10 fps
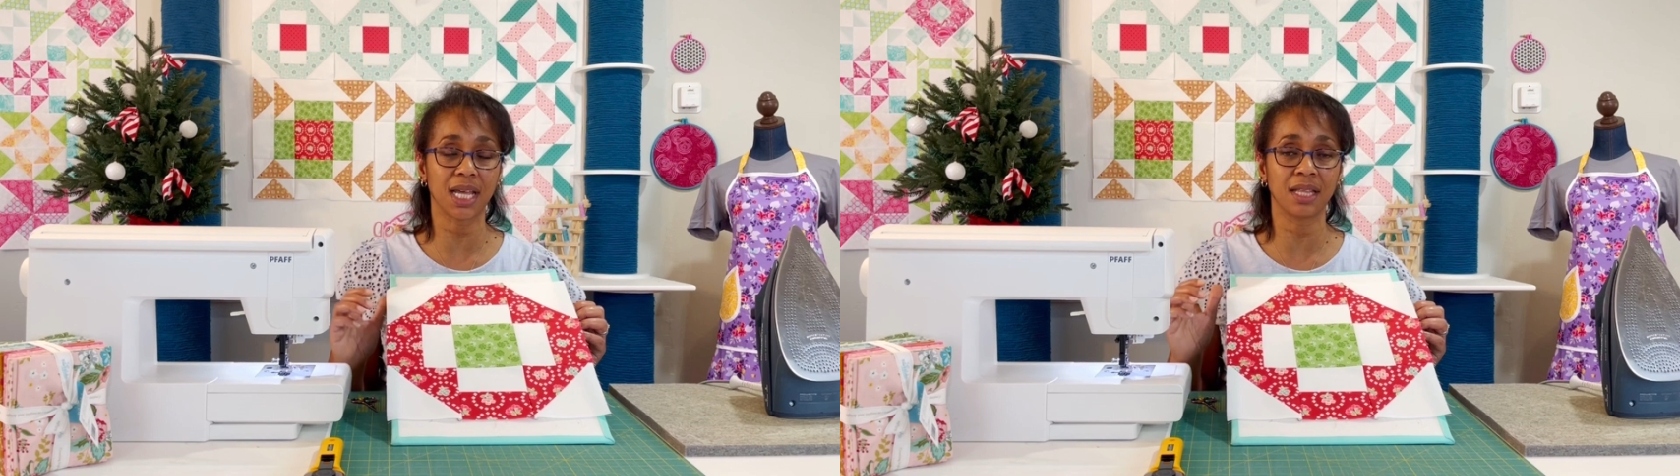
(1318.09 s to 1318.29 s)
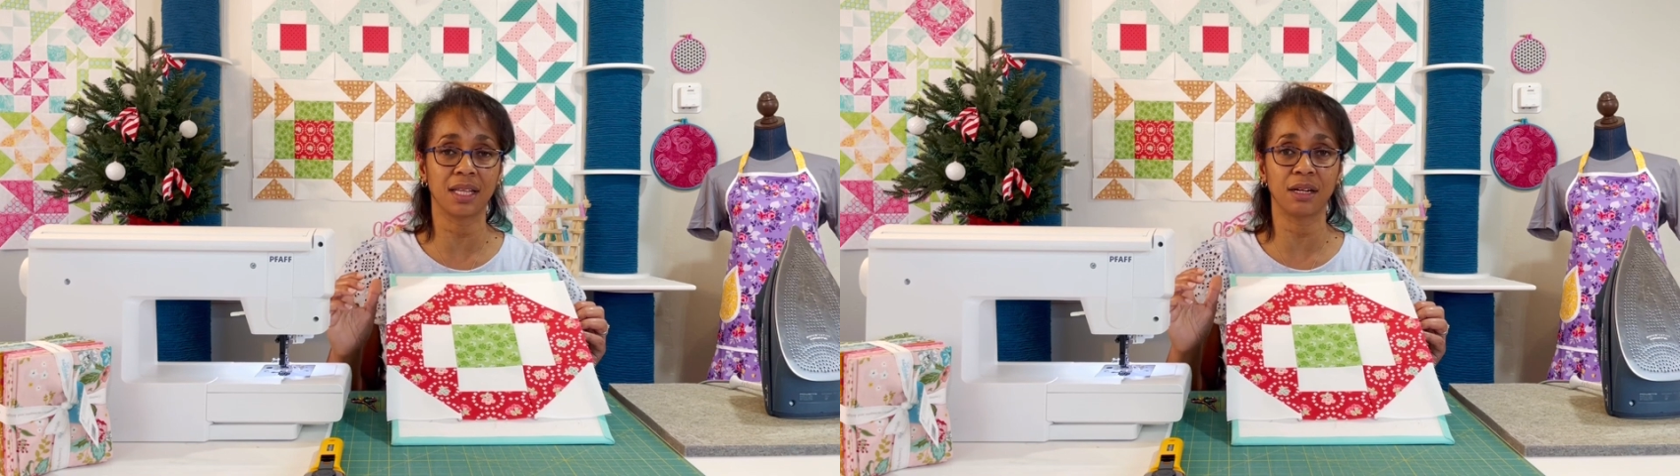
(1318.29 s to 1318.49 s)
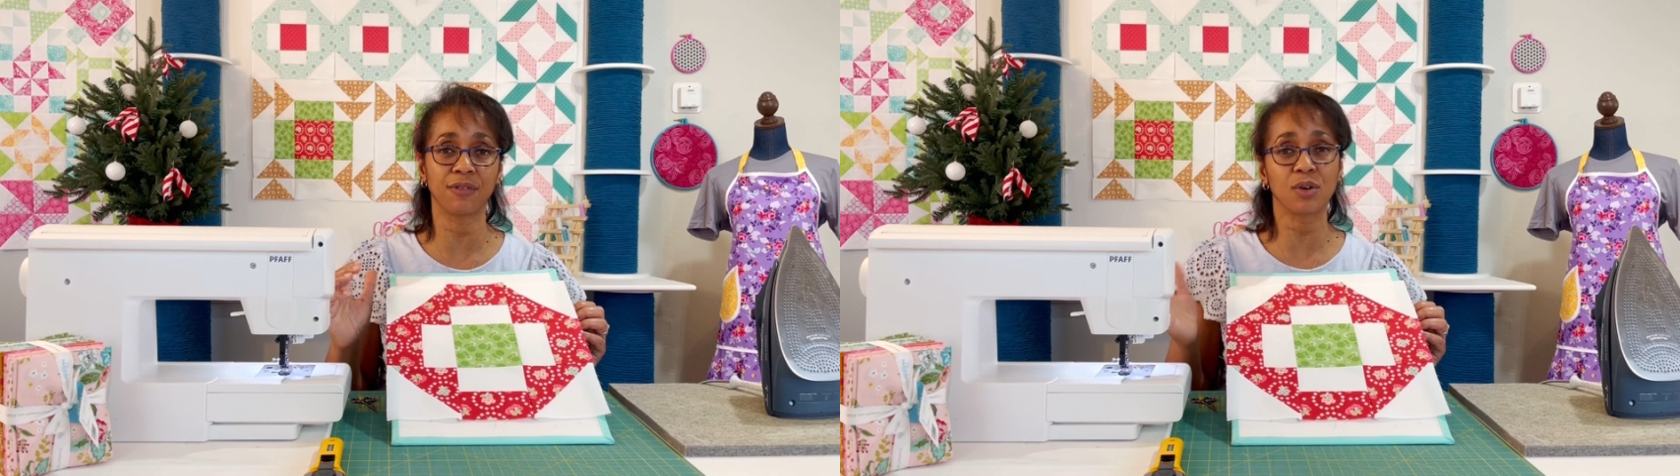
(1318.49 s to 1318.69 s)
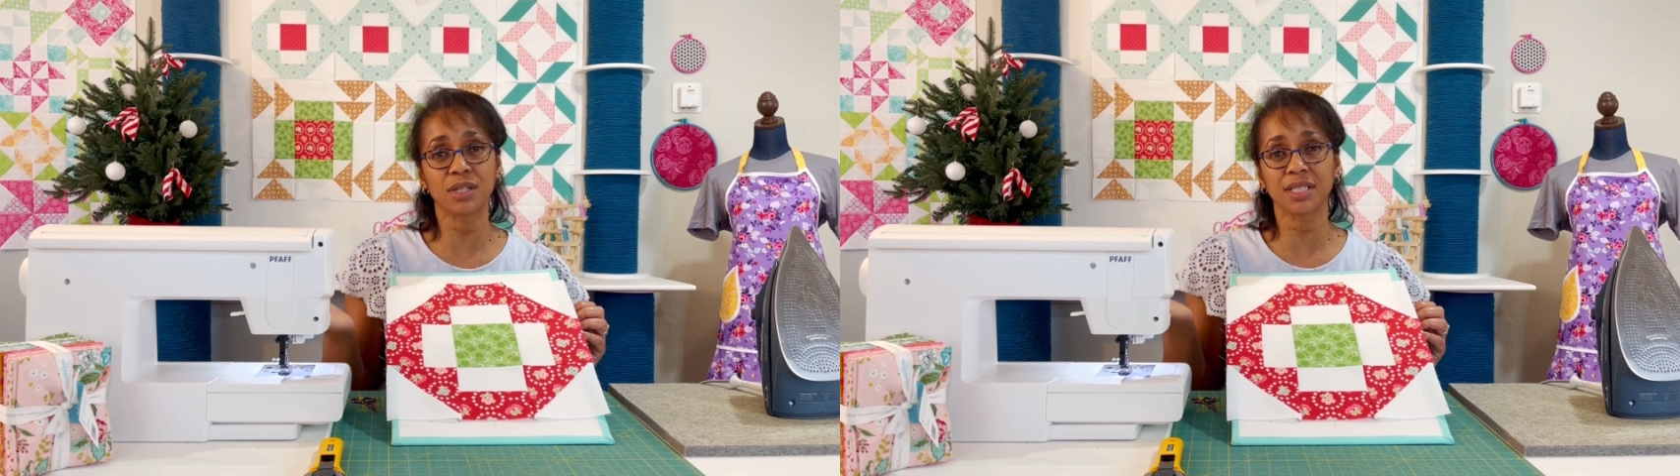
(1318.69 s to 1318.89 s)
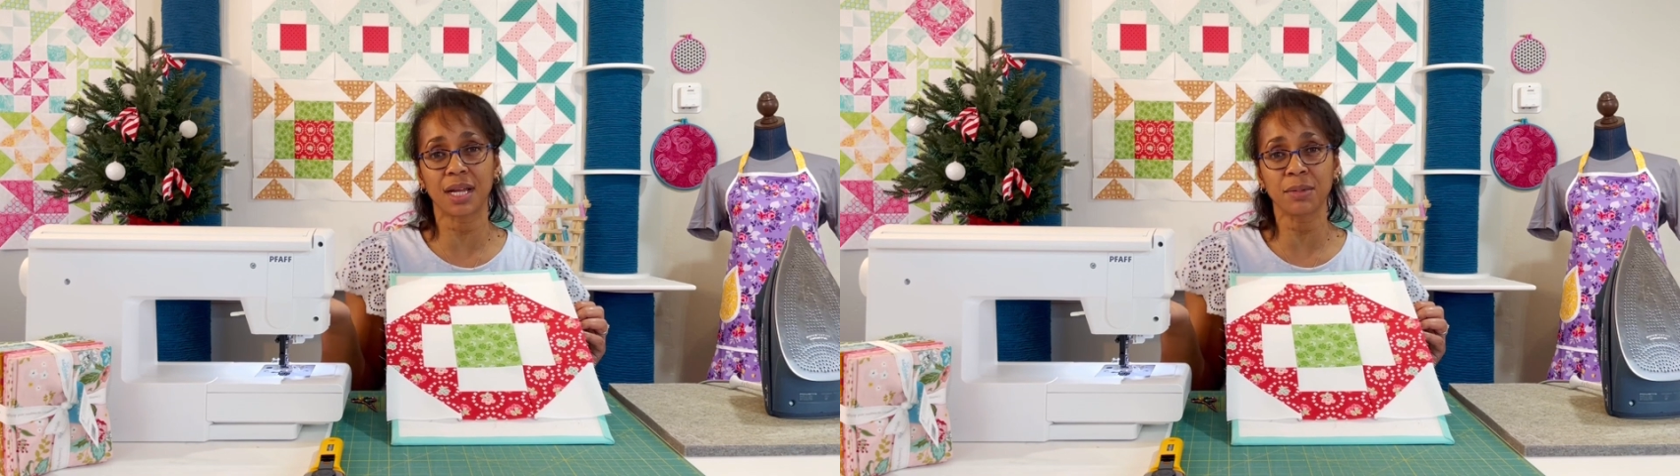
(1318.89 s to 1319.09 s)
and then of
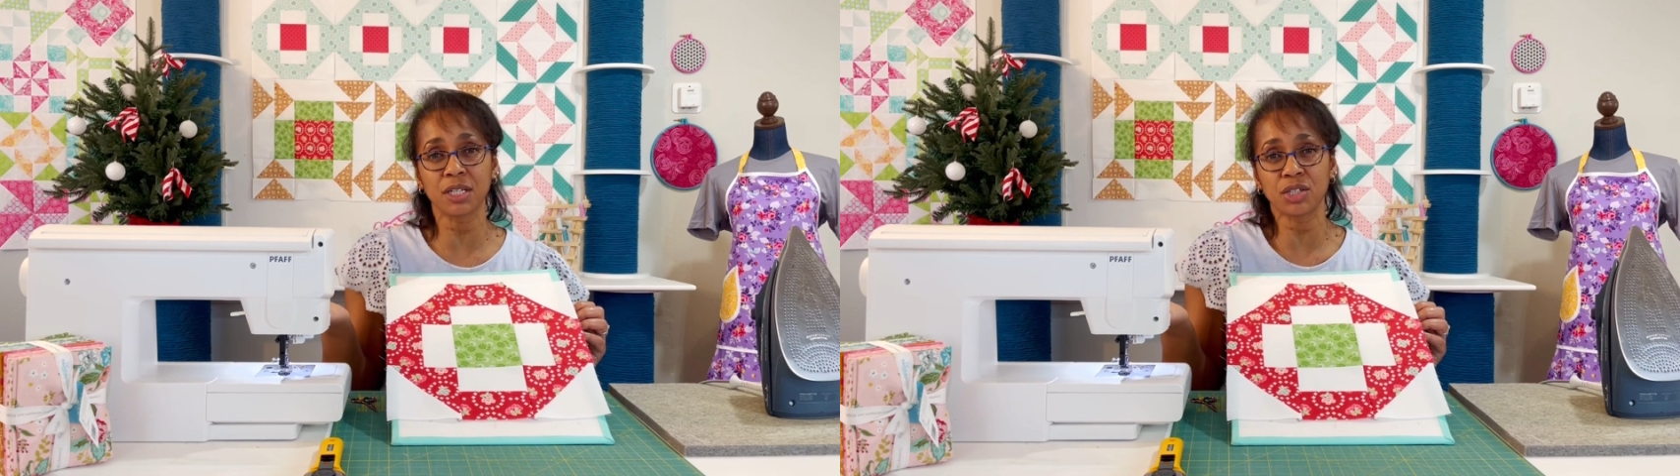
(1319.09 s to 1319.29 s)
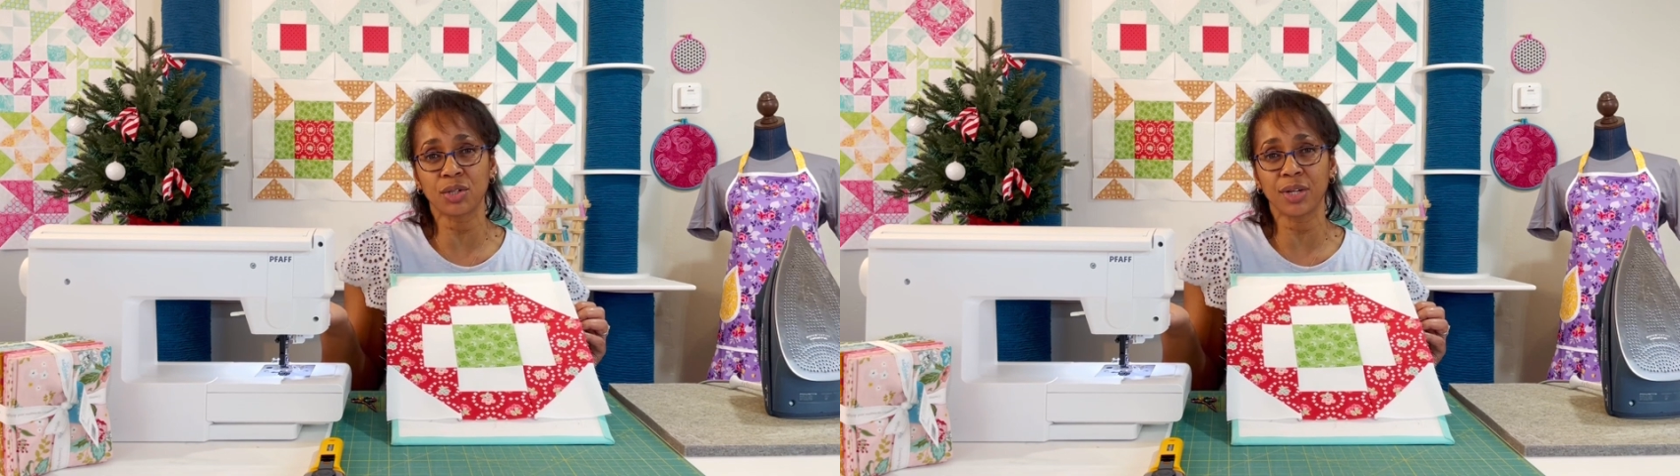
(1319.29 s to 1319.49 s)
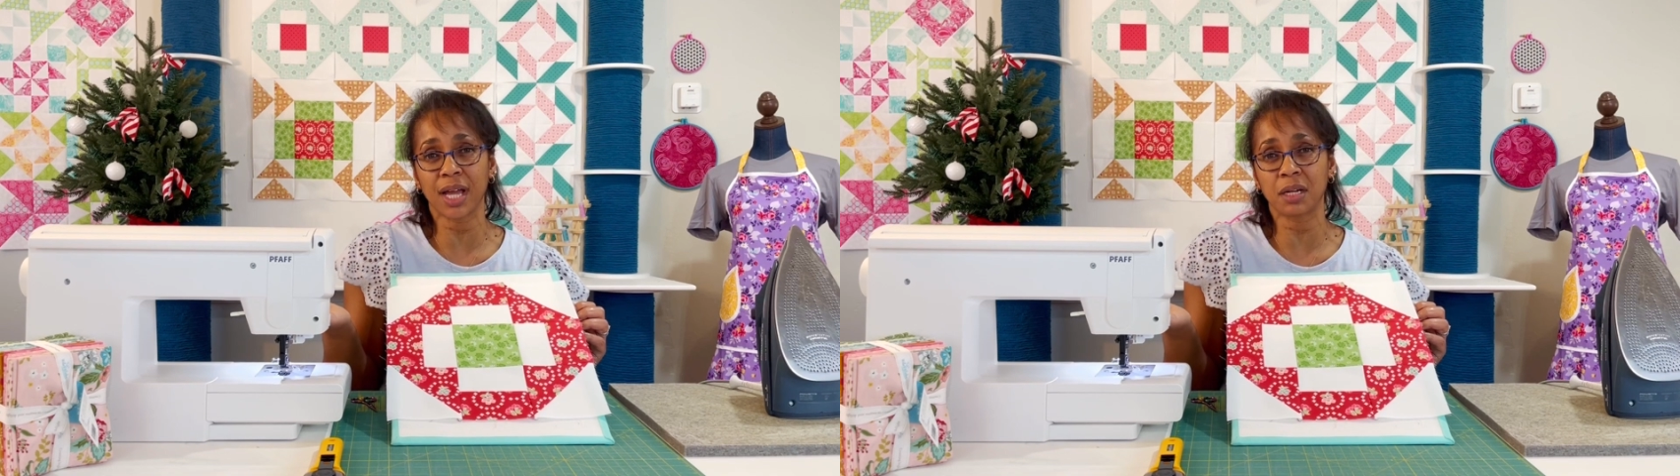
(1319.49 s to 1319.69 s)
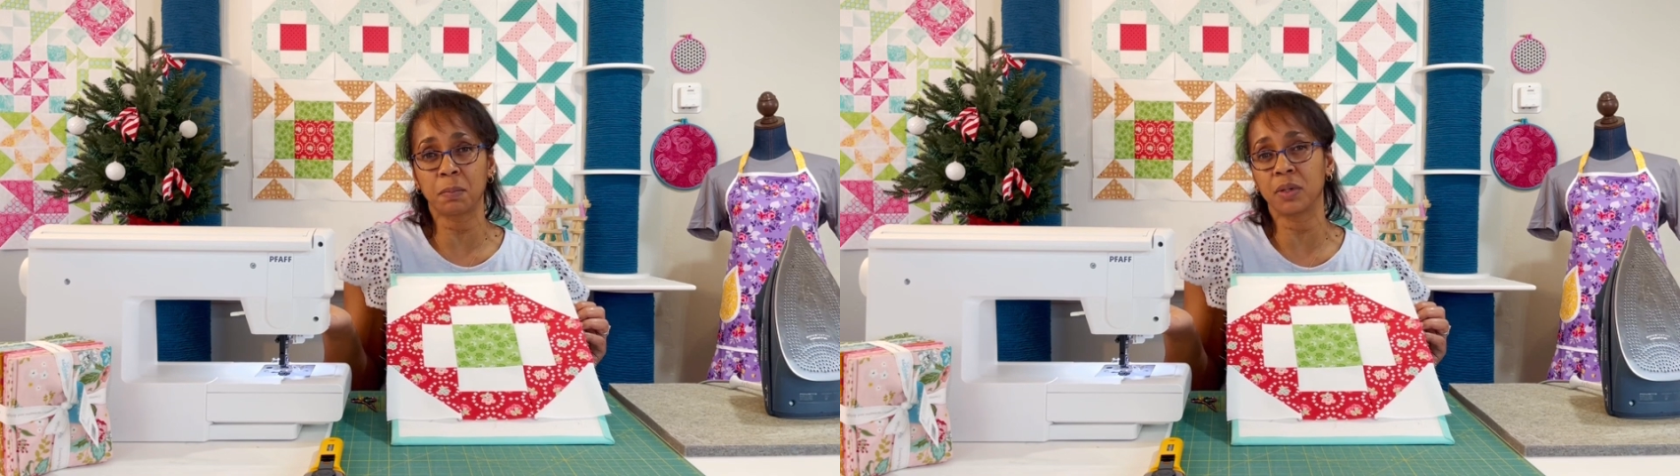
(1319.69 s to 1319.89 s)
course I'm going to show you how to